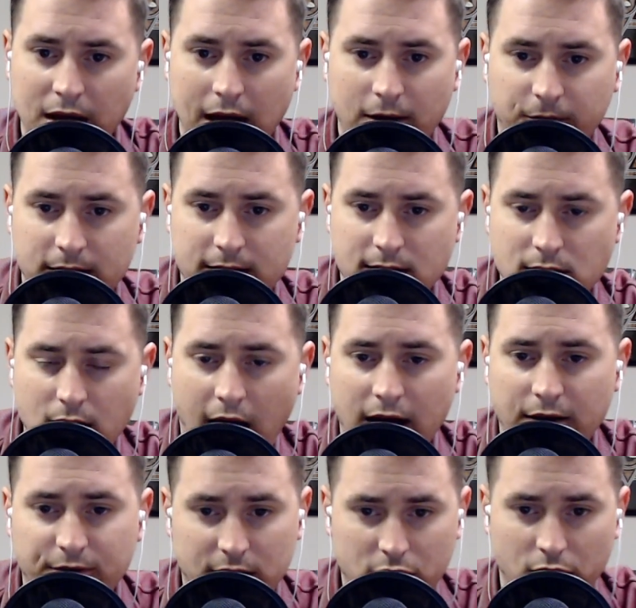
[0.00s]
If it's not
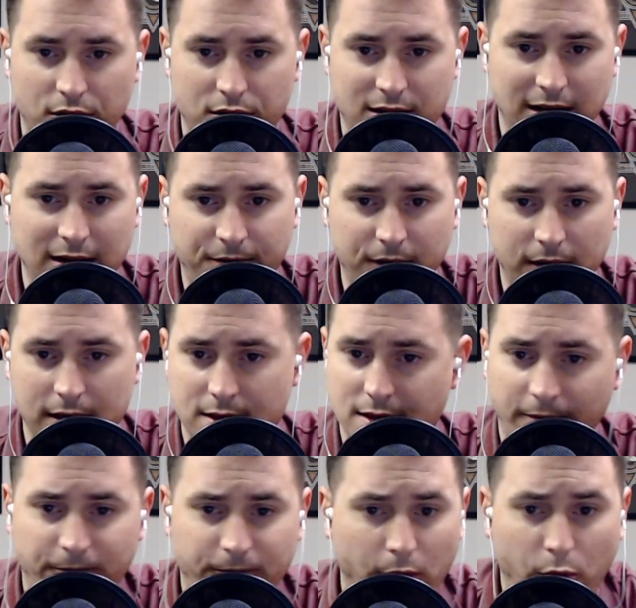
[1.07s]
of eternal significance,
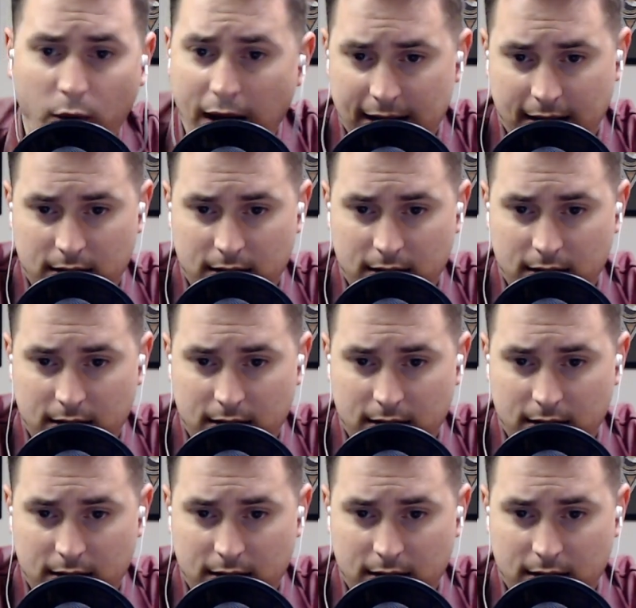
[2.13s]
then for what?